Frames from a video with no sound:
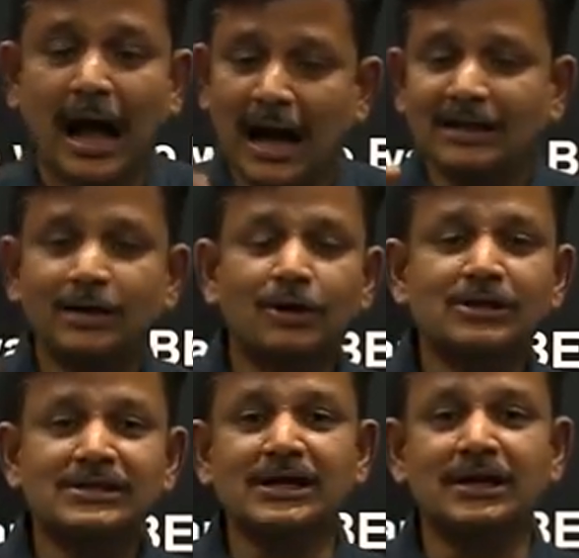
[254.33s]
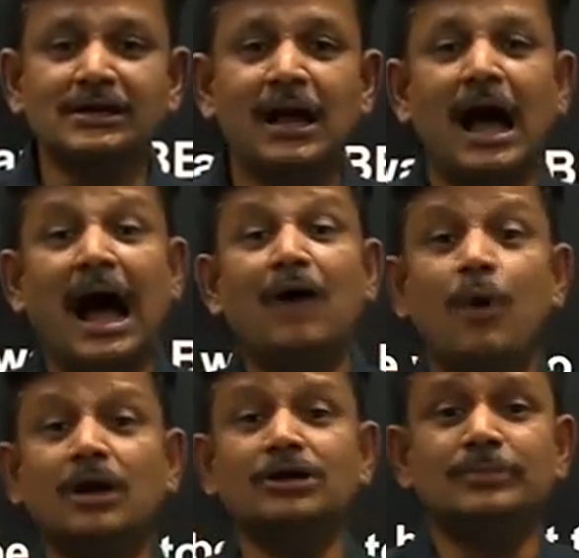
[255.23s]
Another boy said, I
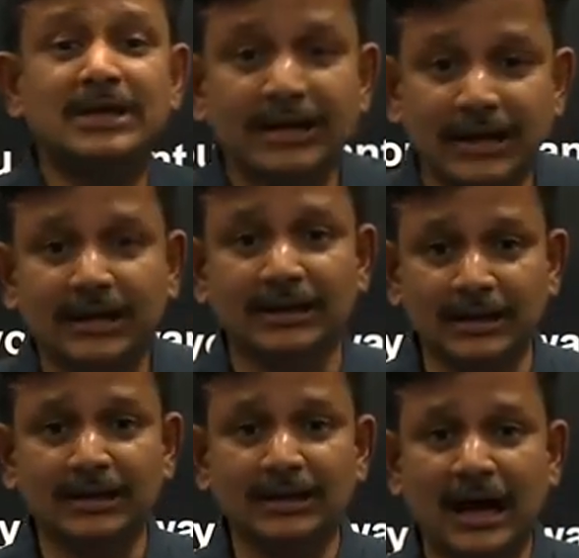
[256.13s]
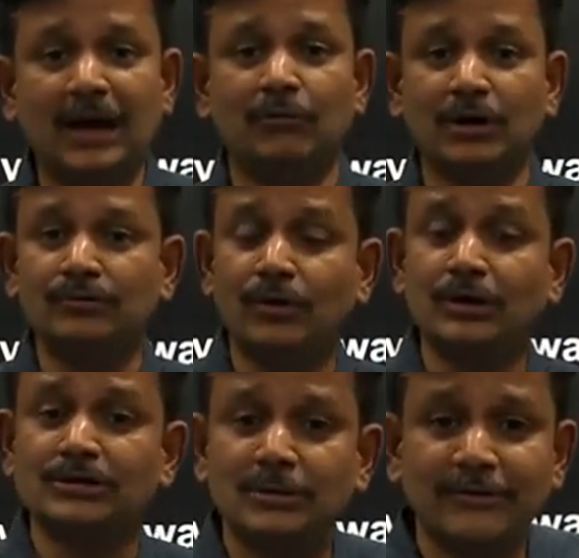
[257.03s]
want to be a cricketer, I want to
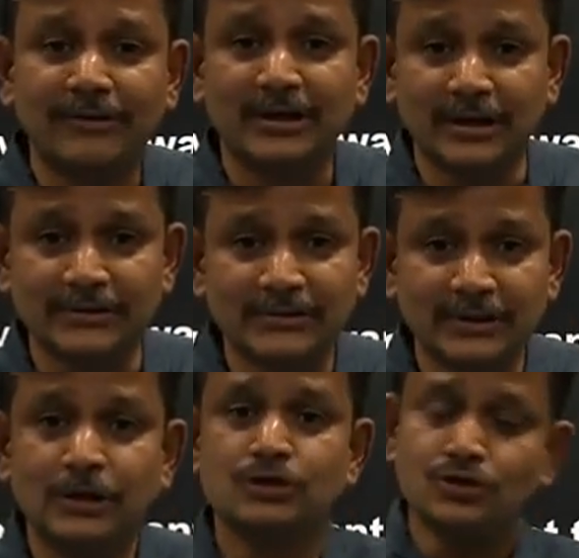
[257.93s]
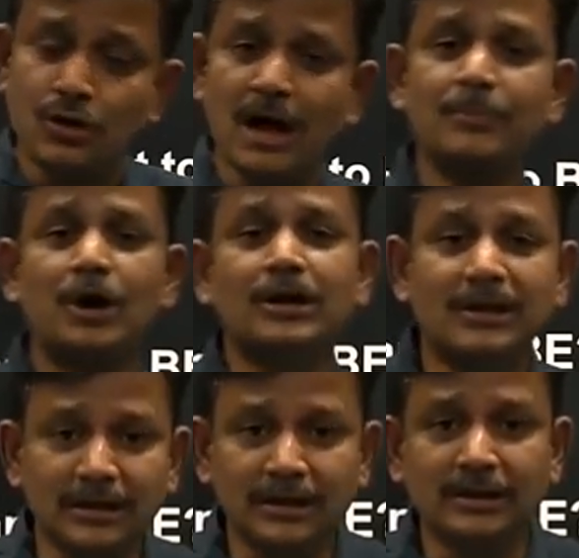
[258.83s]
focus on my fitness, so I am not
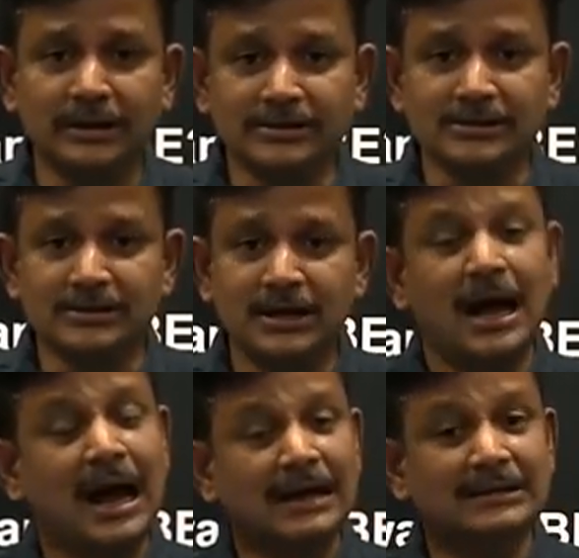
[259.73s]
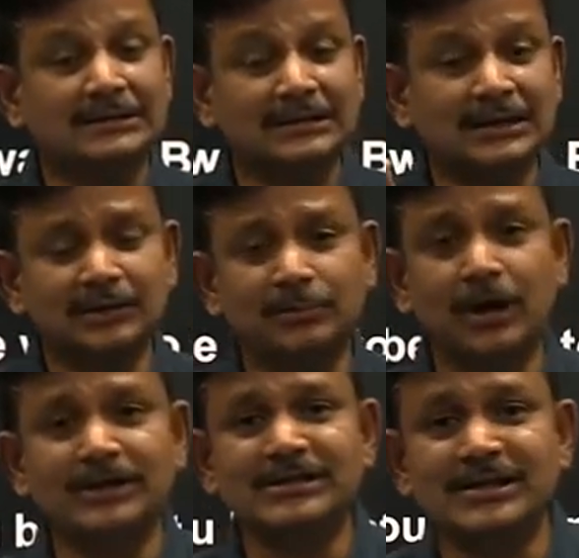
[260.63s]
eating cakes. And the third
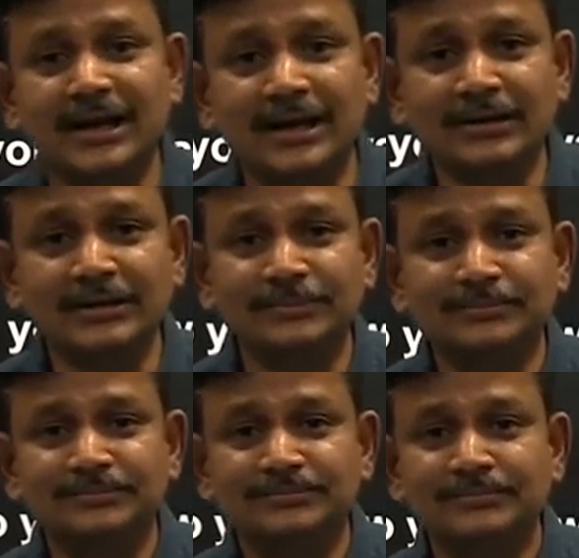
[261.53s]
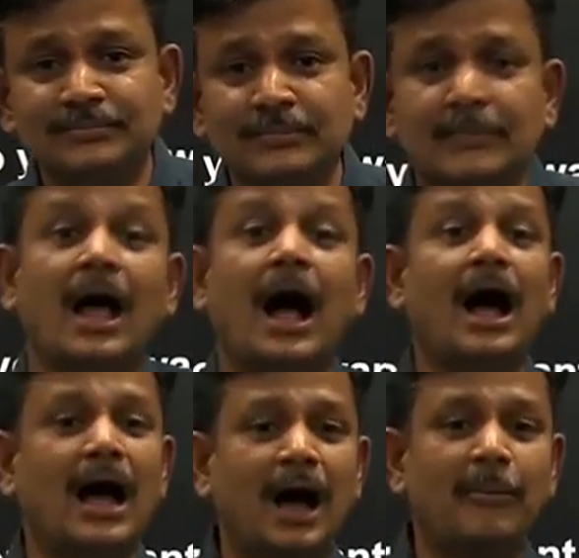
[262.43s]
boy said,
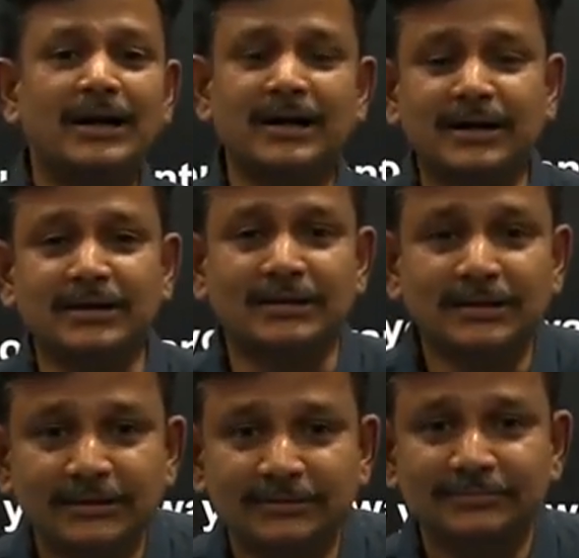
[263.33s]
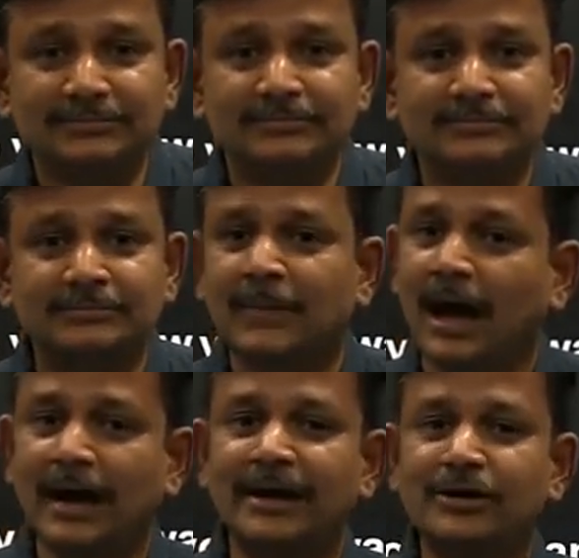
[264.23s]
I am a cricketer
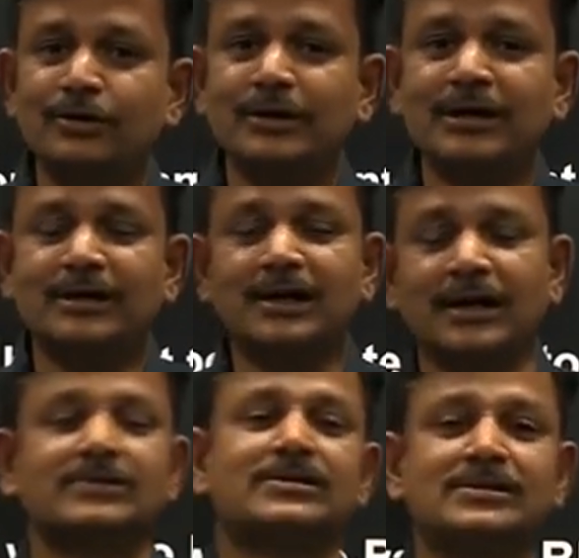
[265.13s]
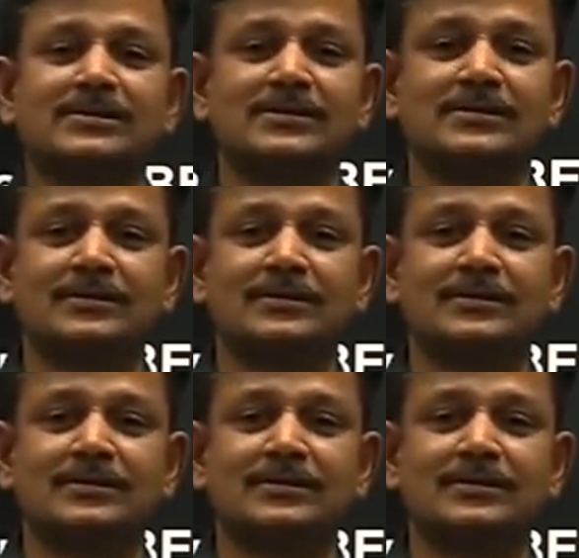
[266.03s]
and I don't eat cakes.